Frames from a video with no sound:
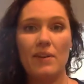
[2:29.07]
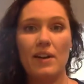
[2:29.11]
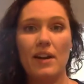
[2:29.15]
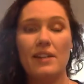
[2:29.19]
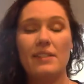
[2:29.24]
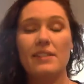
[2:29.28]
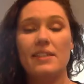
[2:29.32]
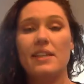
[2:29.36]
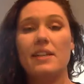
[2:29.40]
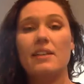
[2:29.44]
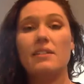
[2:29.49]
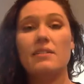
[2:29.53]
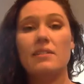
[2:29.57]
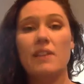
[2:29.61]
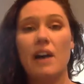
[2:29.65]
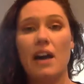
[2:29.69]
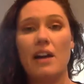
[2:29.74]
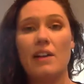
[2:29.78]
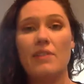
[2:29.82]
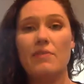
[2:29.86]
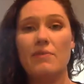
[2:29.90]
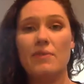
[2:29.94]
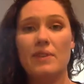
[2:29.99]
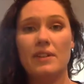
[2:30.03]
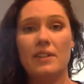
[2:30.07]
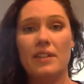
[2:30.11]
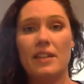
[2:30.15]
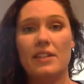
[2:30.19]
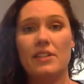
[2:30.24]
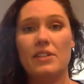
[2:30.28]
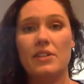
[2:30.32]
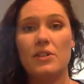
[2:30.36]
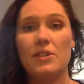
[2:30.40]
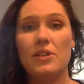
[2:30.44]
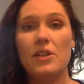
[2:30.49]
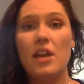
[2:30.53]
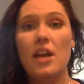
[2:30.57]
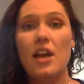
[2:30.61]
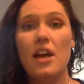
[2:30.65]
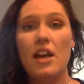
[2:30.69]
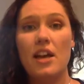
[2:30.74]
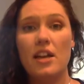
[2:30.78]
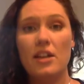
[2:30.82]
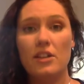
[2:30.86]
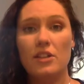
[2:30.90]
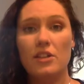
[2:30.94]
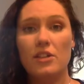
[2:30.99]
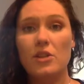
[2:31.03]
And I see a lot of freelancers
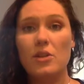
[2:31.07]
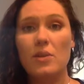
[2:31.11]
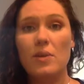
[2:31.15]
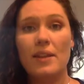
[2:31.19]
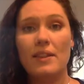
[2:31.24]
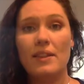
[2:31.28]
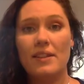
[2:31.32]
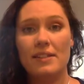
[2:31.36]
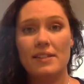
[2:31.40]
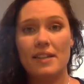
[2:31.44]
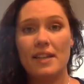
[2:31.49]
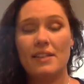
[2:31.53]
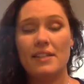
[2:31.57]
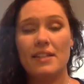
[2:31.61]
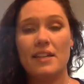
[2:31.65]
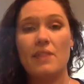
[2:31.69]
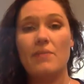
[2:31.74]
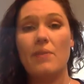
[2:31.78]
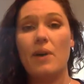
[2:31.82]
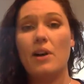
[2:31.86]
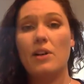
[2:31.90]
doing this idea of